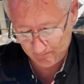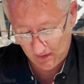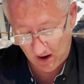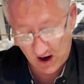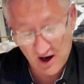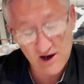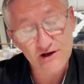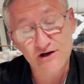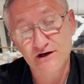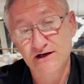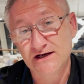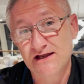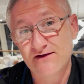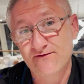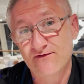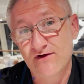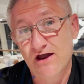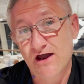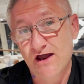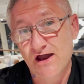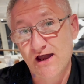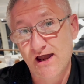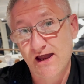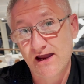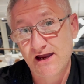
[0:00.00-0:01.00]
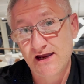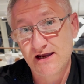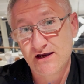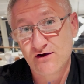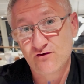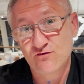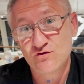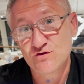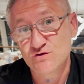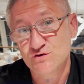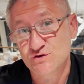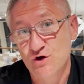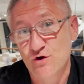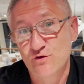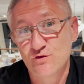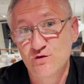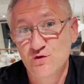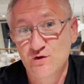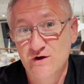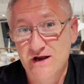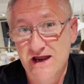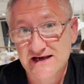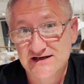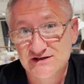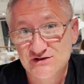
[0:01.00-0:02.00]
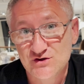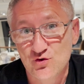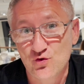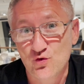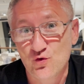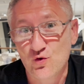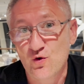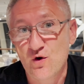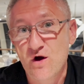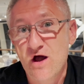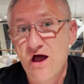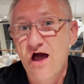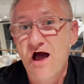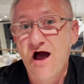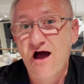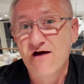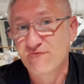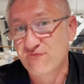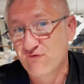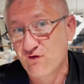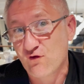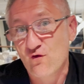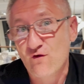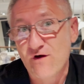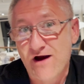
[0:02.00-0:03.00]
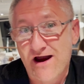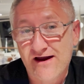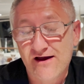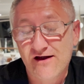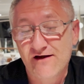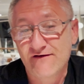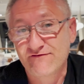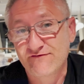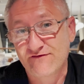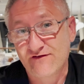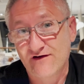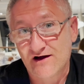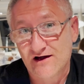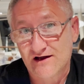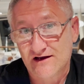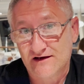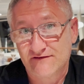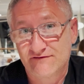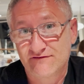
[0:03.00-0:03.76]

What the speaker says: going to give it a Crucial UK score, a 4 out of 5.